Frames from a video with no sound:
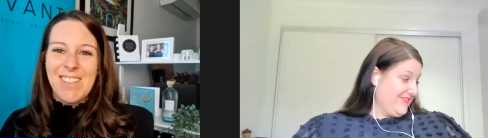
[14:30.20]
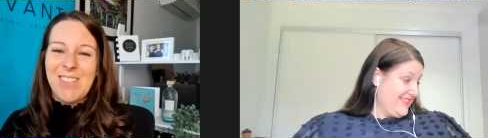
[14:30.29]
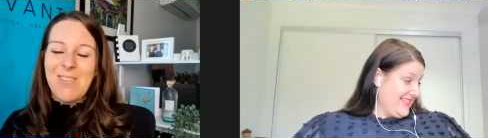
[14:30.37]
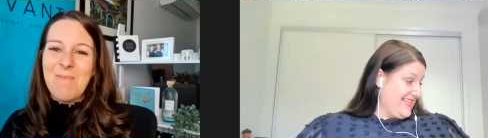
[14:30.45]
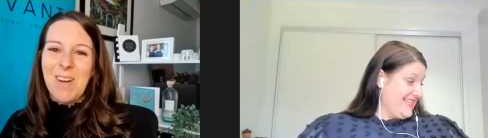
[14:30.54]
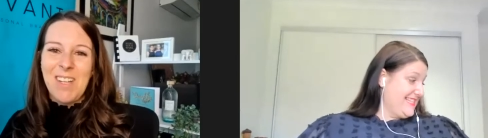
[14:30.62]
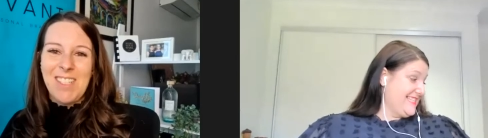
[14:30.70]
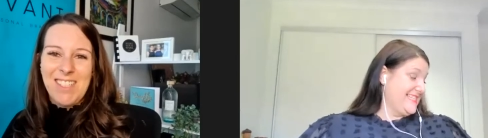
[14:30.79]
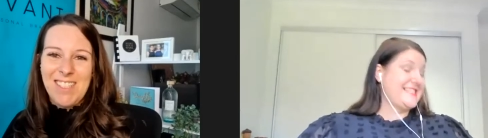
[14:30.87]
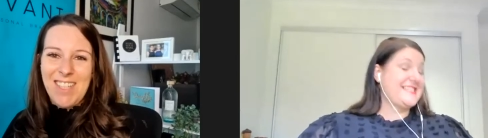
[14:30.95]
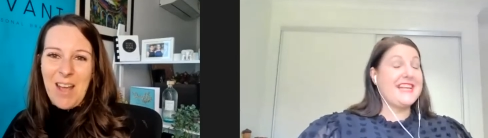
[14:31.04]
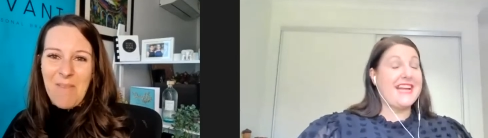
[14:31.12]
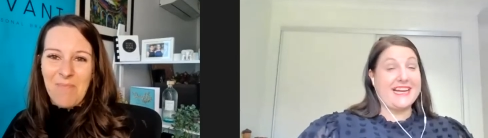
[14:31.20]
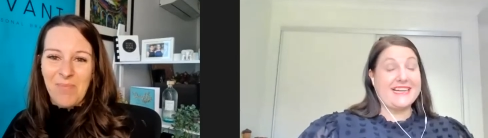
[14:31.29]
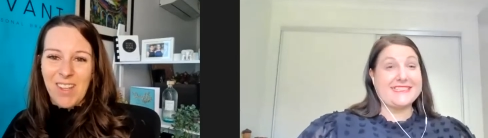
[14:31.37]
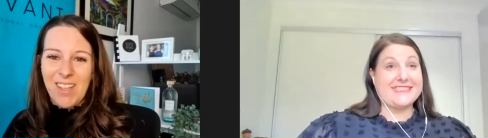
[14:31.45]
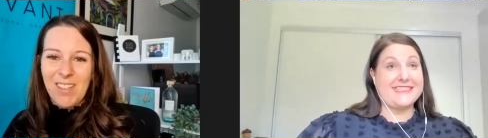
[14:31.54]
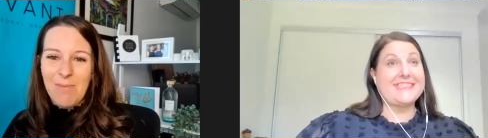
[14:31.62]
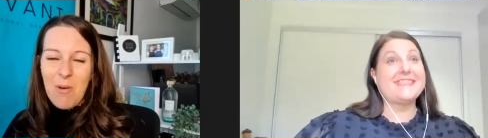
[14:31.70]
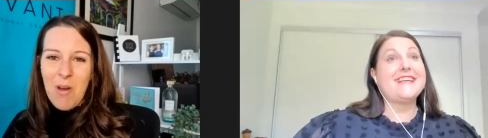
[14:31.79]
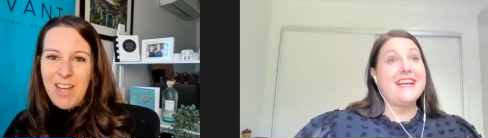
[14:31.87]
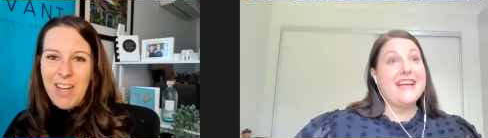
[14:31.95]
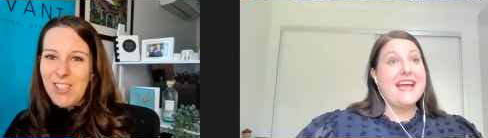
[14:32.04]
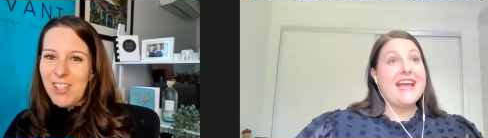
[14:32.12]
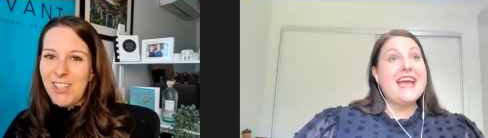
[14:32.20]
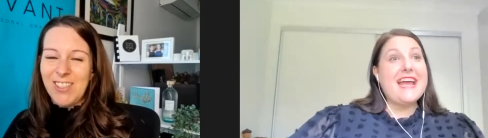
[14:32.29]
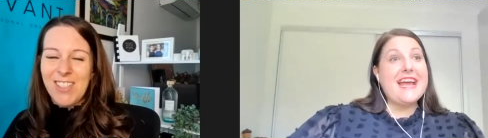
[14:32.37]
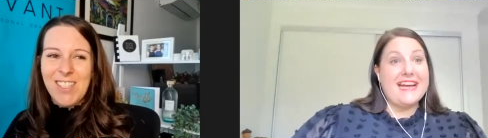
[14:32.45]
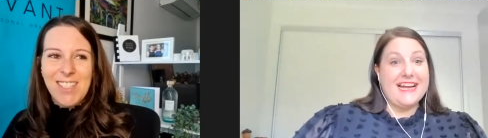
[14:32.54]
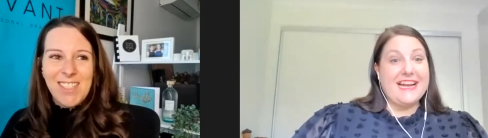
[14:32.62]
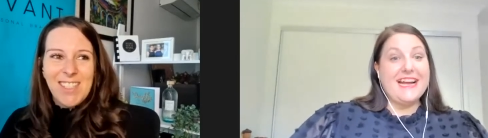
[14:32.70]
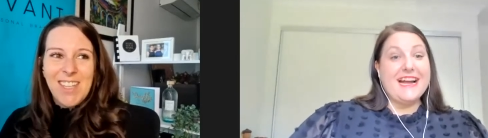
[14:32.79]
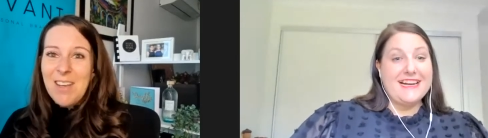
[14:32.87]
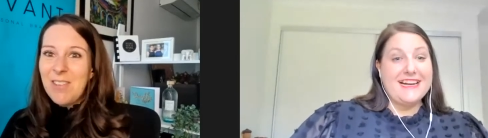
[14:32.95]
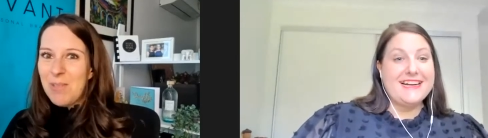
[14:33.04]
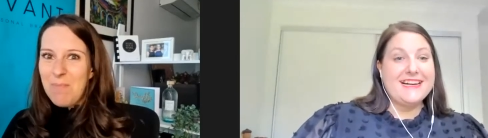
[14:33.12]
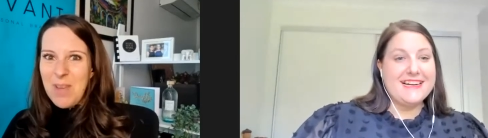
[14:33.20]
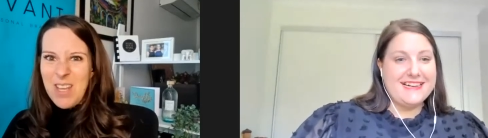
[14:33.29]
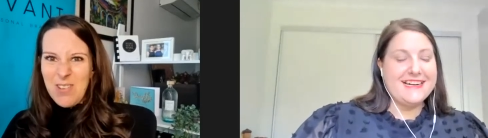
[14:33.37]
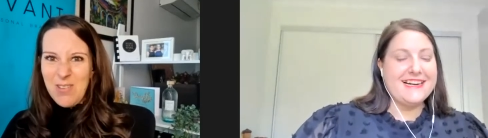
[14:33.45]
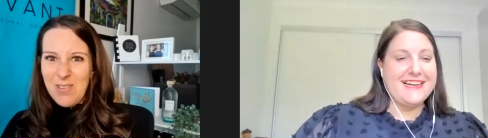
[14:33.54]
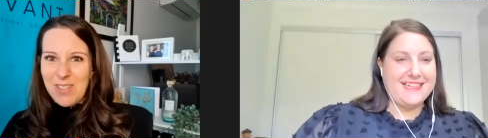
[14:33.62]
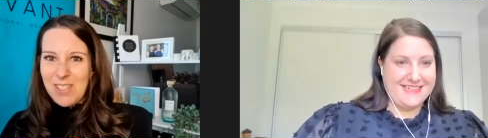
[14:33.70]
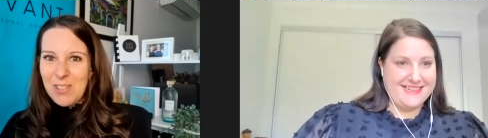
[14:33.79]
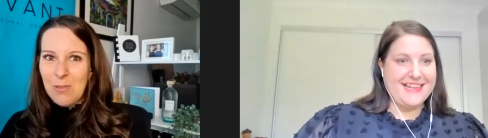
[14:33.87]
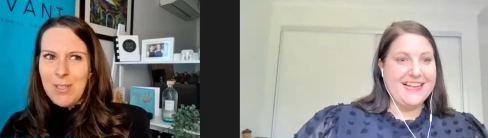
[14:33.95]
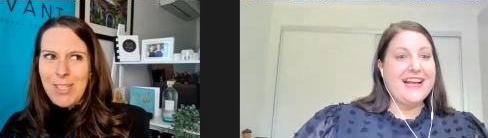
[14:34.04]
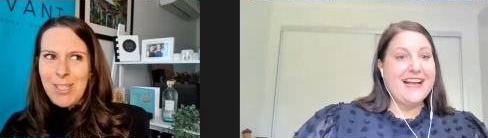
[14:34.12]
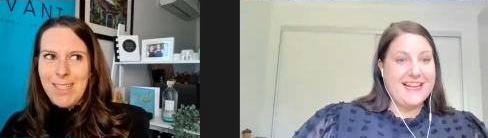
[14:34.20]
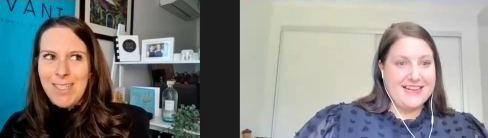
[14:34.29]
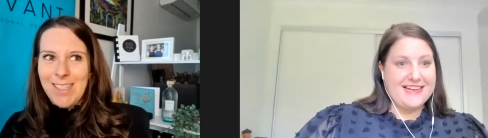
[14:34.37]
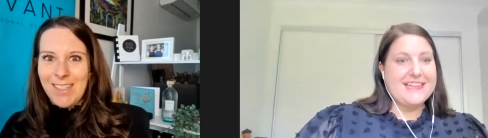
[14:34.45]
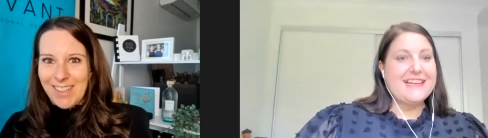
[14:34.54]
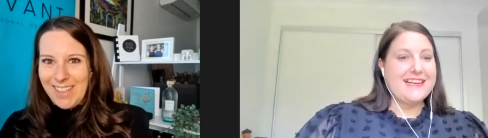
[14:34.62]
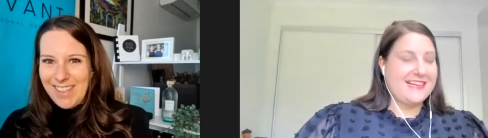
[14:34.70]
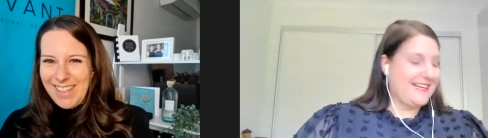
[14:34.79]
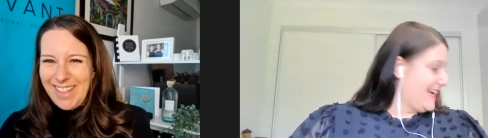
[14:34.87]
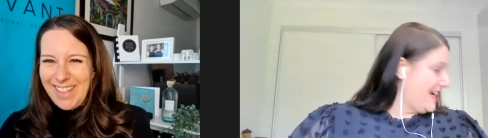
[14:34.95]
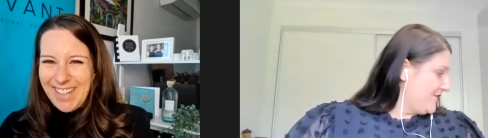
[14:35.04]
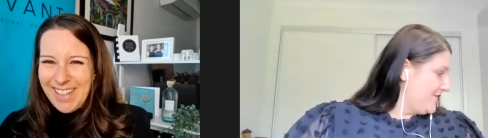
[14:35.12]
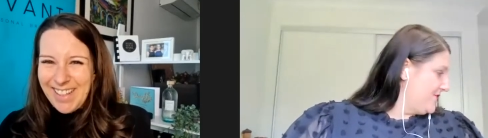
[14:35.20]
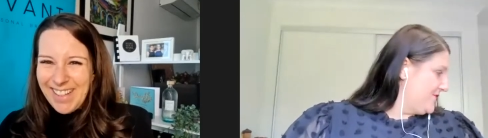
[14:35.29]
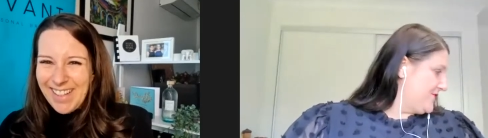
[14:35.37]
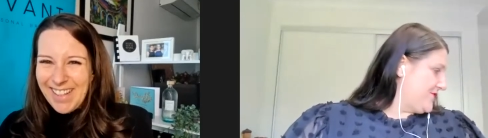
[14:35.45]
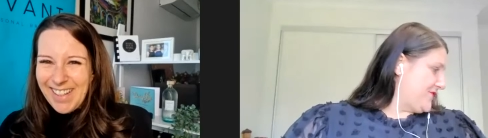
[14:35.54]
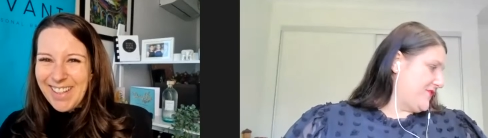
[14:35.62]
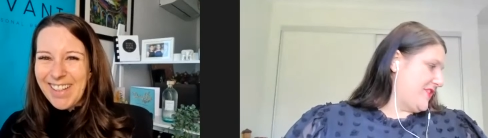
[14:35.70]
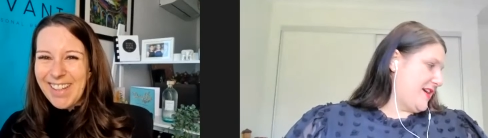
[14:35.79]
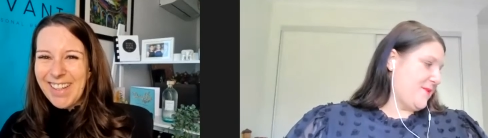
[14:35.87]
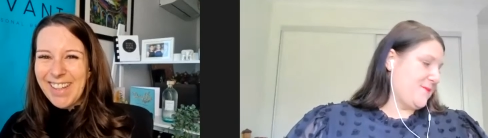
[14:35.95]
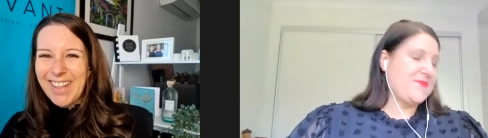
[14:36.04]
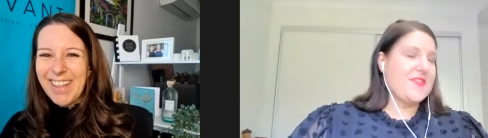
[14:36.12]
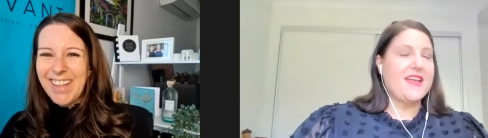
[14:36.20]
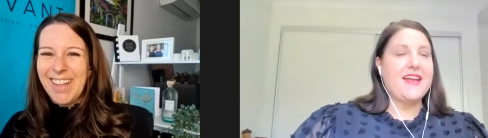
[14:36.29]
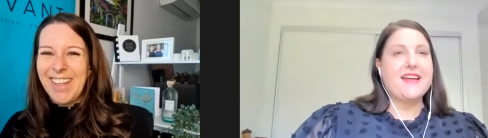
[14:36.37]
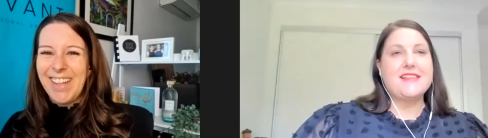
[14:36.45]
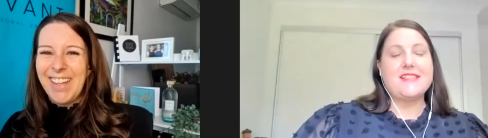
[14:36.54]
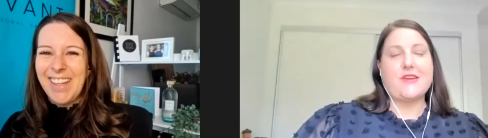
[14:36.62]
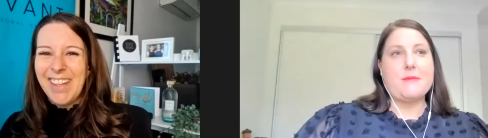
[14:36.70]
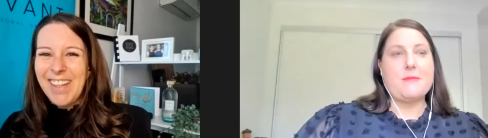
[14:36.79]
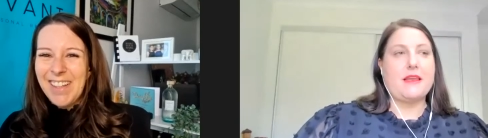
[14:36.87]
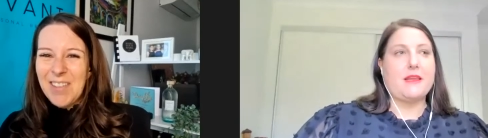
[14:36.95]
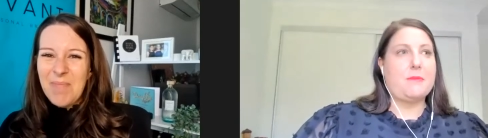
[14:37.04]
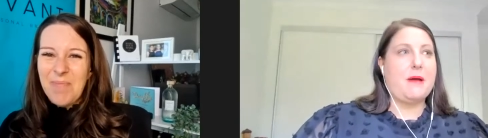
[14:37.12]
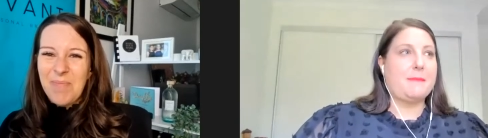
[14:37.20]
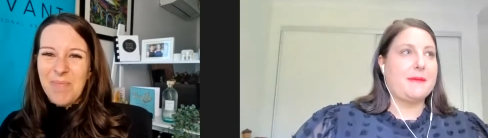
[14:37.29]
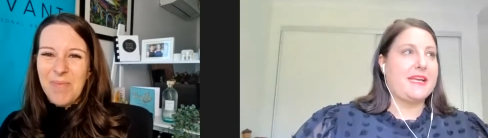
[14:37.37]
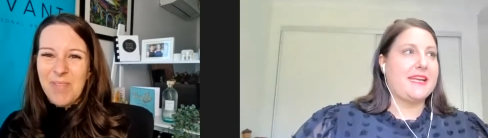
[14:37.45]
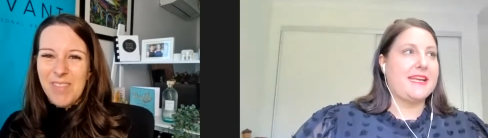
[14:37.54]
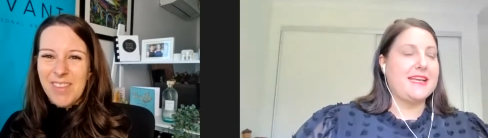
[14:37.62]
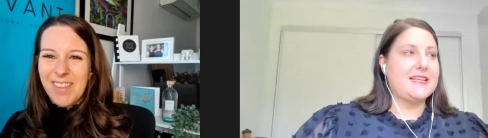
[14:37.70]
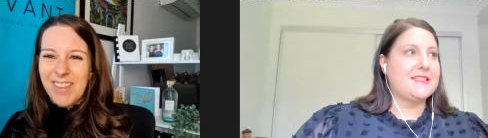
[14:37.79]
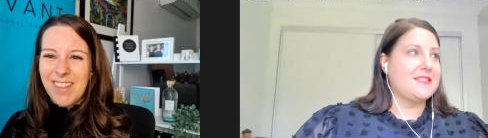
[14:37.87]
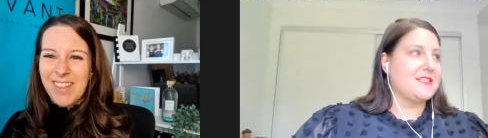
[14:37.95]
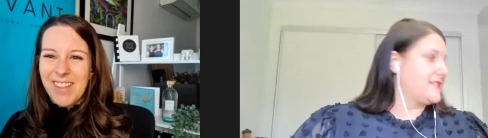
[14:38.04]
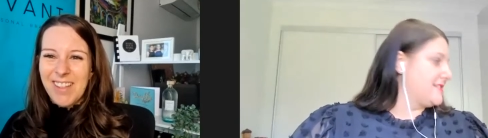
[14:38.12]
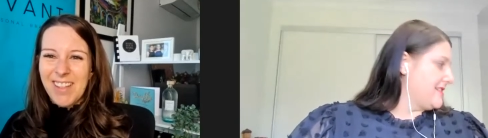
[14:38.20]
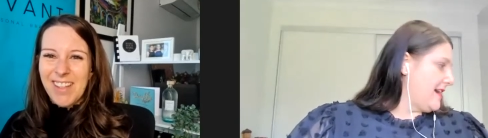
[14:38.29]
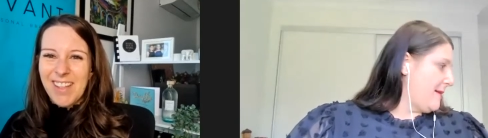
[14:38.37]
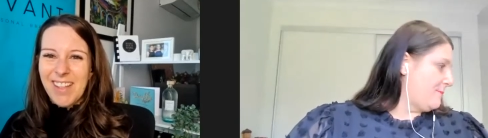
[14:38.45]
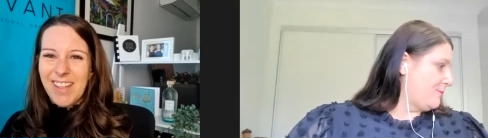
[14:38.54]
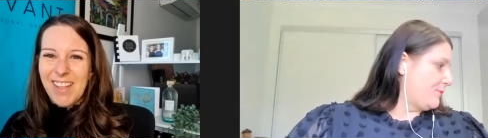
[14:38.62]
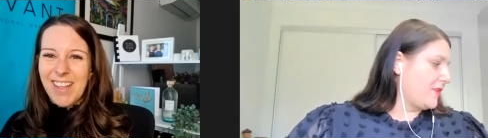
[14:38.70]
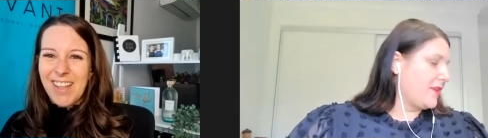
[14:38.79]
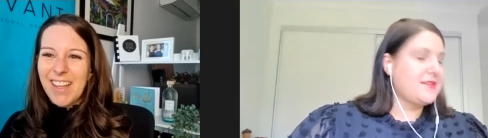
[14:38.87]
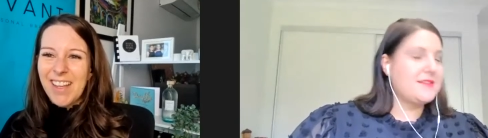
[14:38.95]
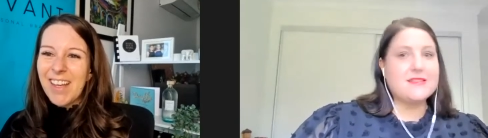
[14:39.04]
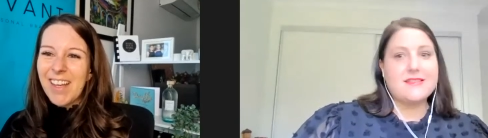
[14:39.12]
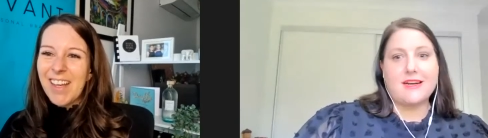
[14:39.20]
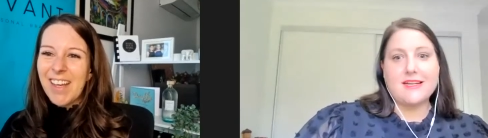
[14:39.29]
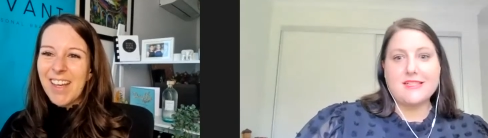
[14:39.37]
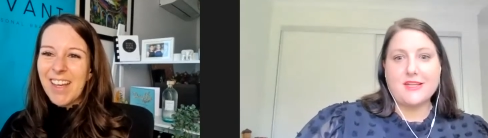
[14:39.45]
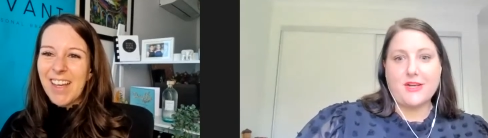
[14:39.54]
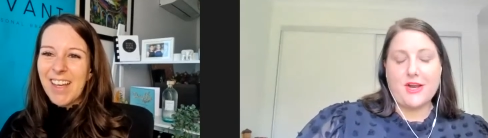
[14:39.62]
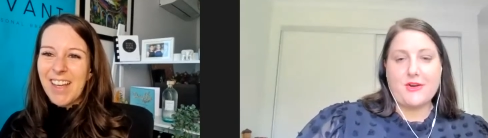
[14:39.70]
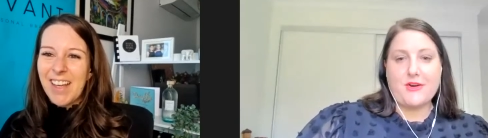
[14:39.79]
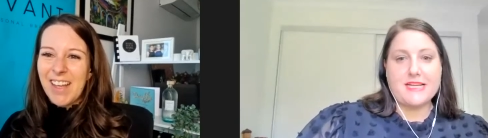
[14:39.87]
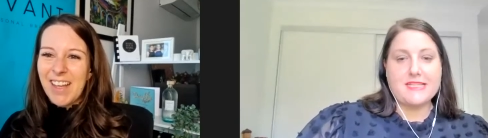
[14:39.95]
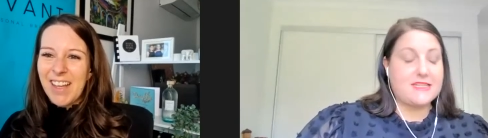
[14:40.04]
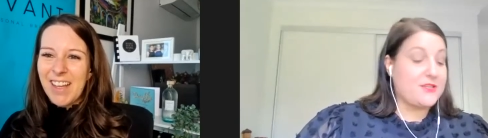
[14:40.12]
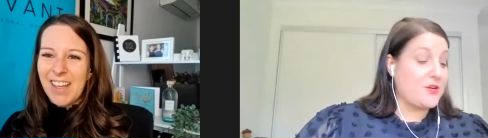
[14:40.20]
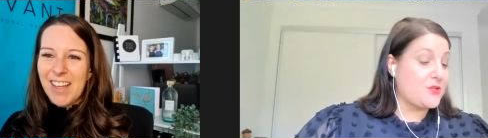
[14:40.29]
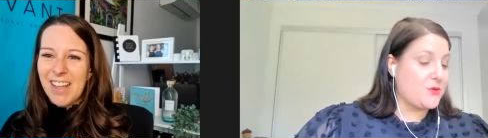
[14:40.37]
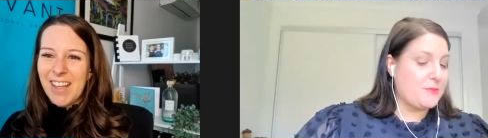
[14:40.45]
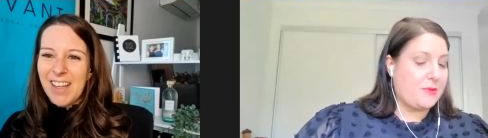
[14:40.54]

Speaker 1: so much um, exactly. Um, pressure. Just see you. It's so much easier.
Speaker 2: Yeah. Yeah. Sorry, my little puppy is just um decided to go crazy. So I do